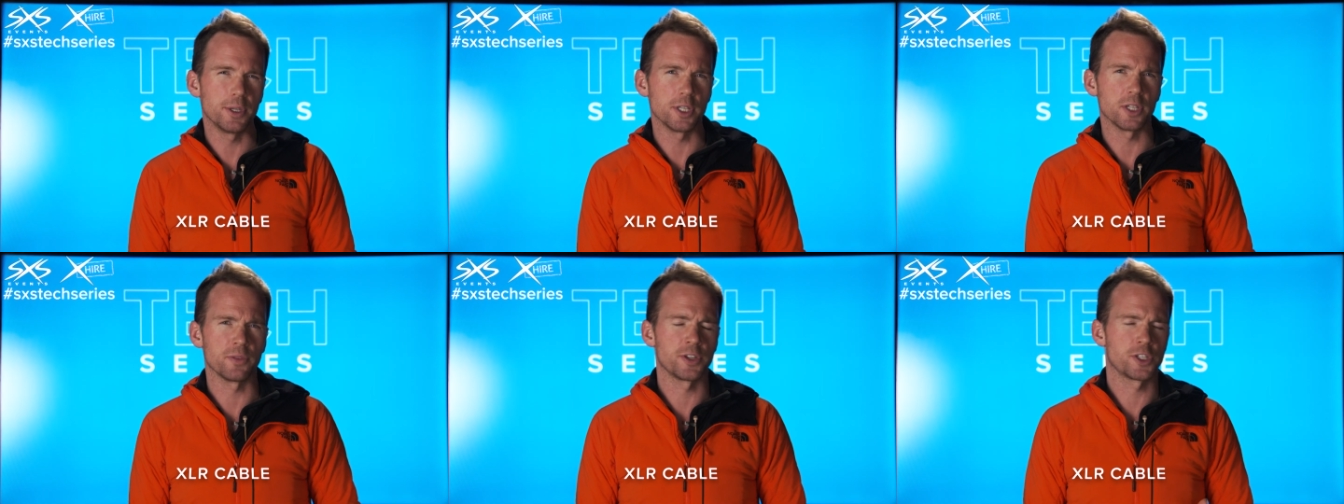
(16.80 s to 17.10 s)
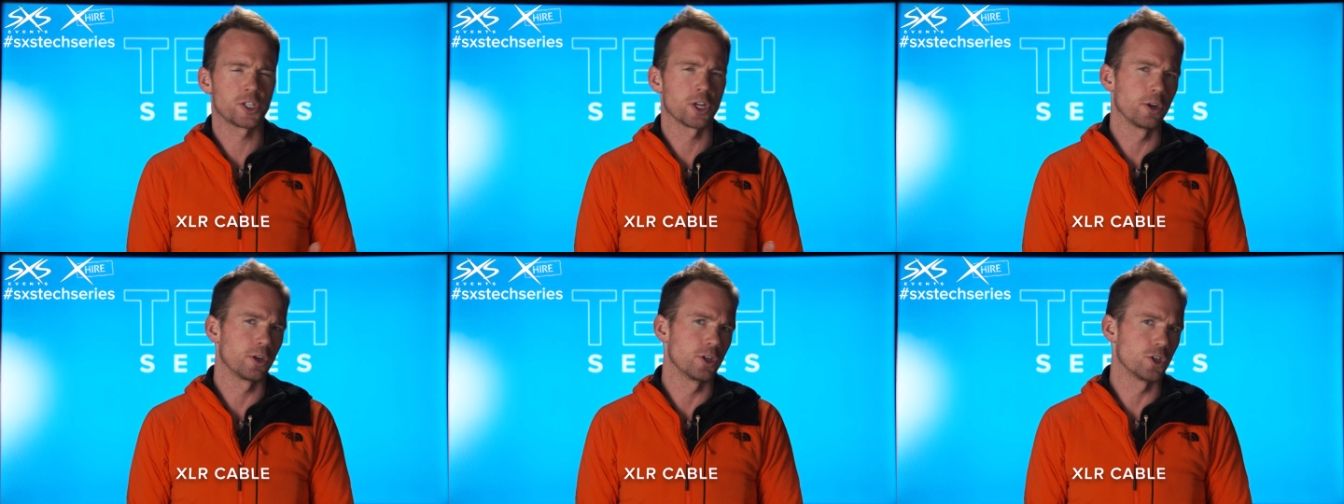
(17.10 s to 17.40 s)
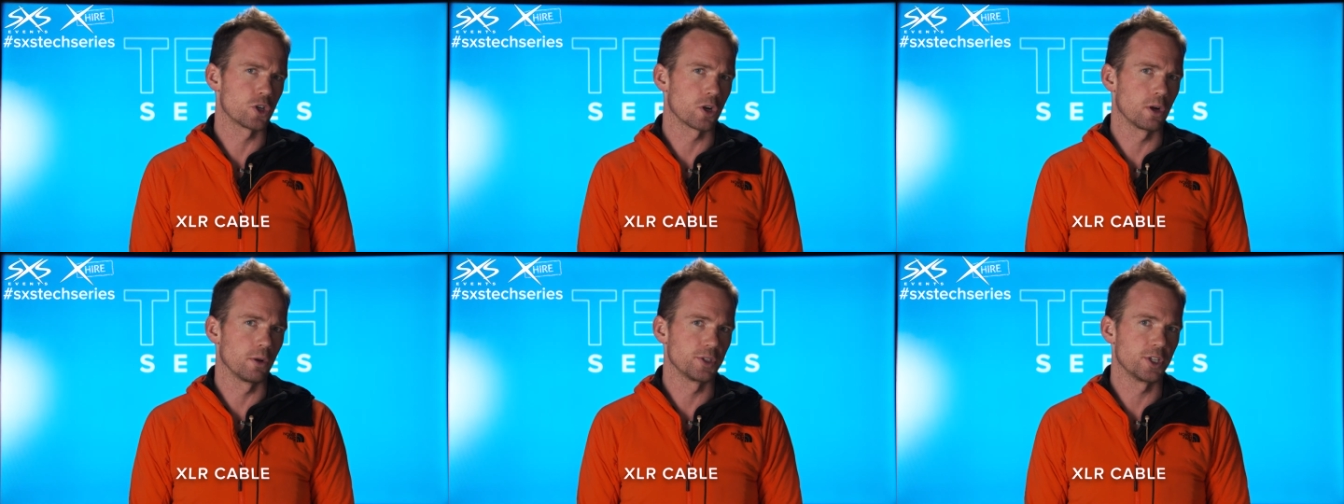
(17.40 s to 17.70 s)
use it for show
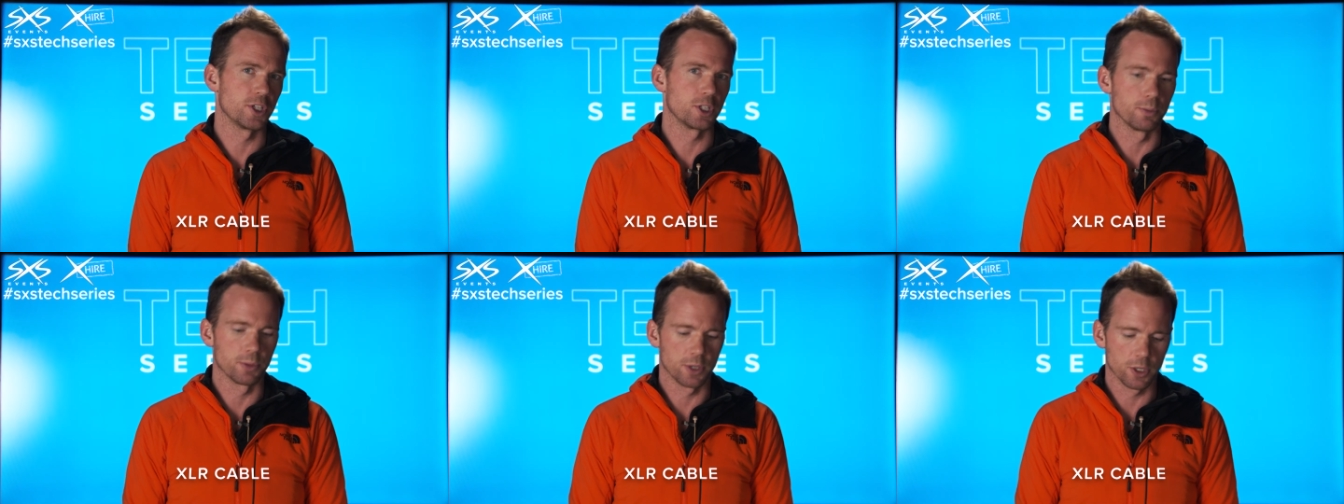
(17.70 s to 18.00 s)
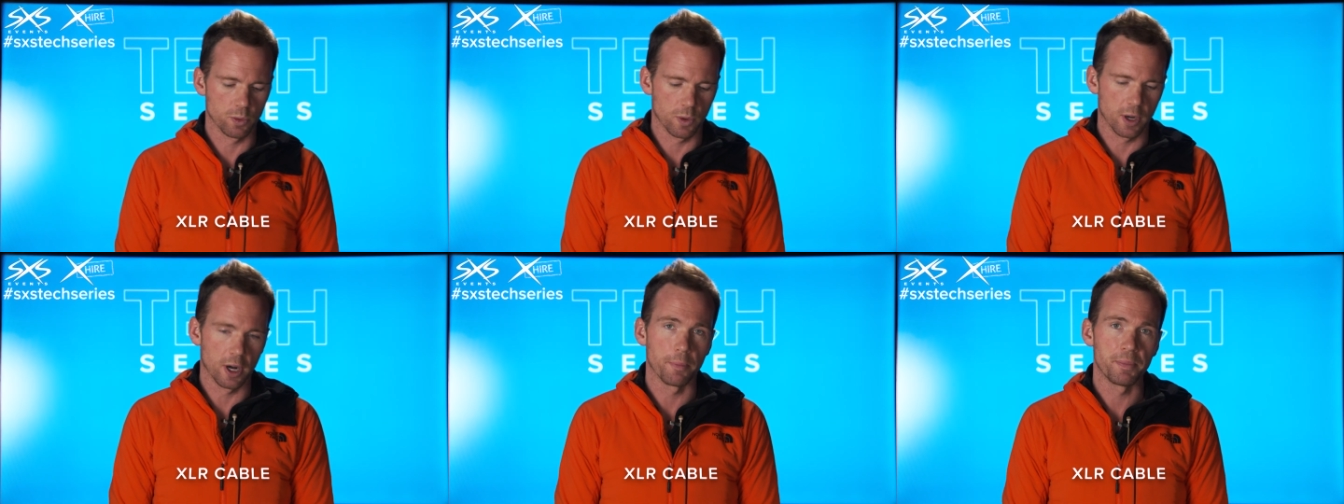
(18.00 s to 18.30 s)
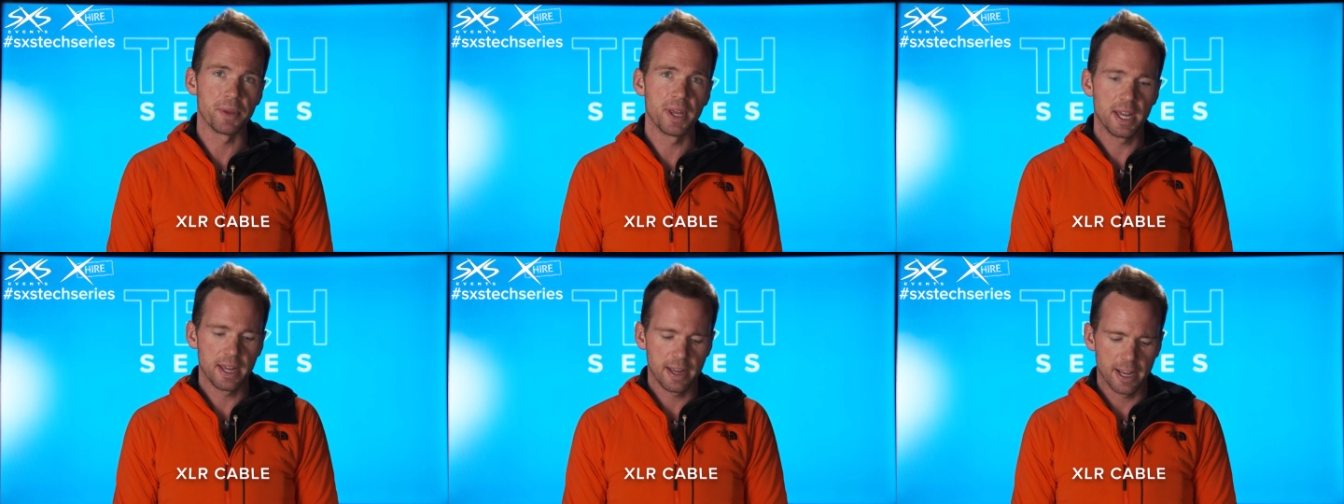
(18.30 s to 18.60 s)
control systems as well.
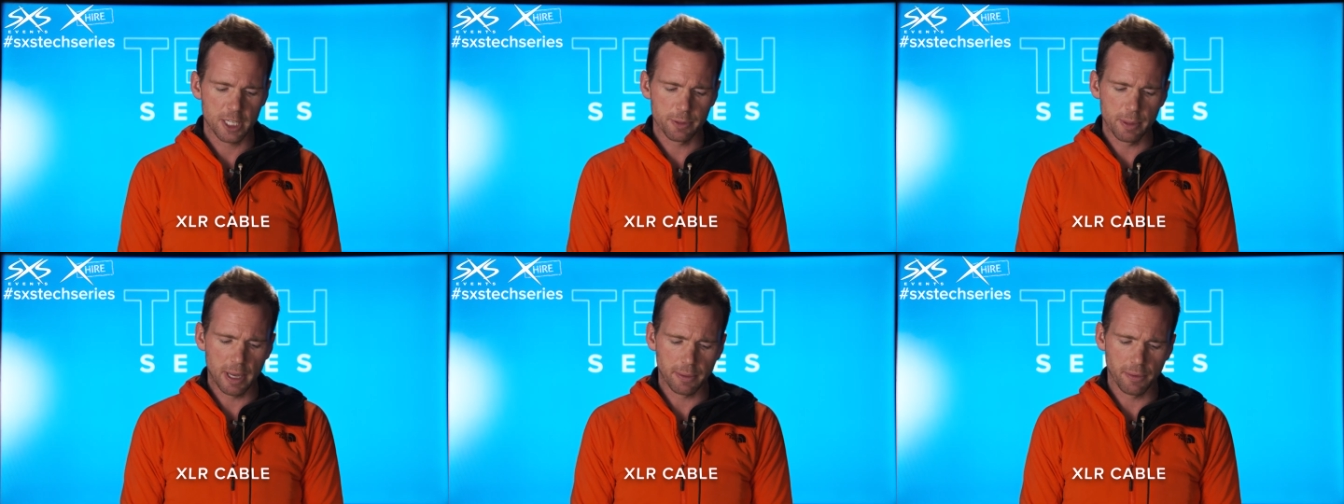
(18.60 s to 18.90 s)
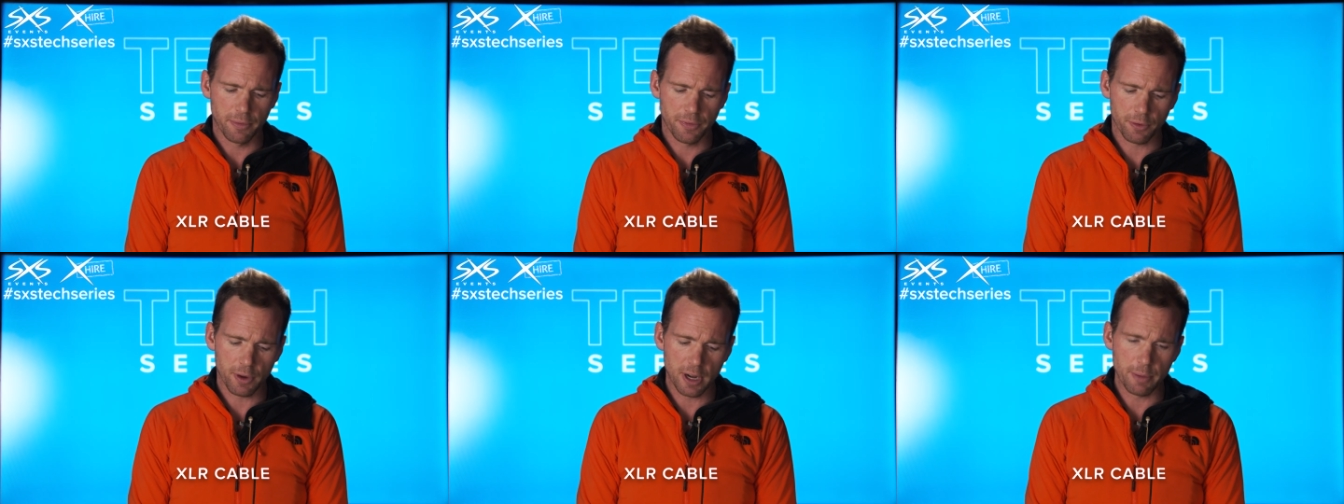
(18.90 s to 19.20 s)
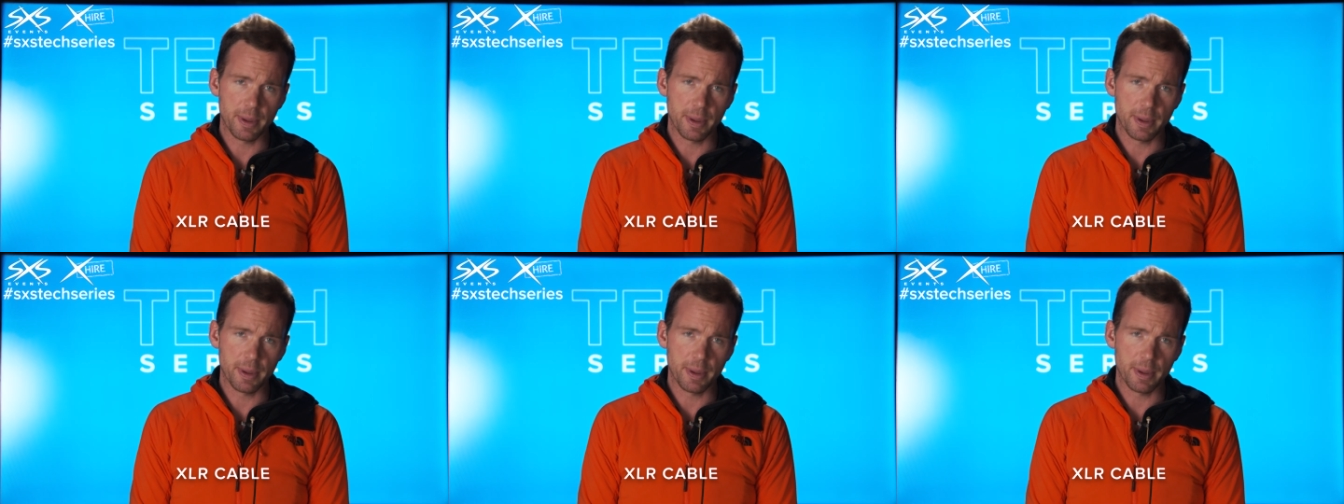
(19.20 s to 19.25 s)
It's made up of three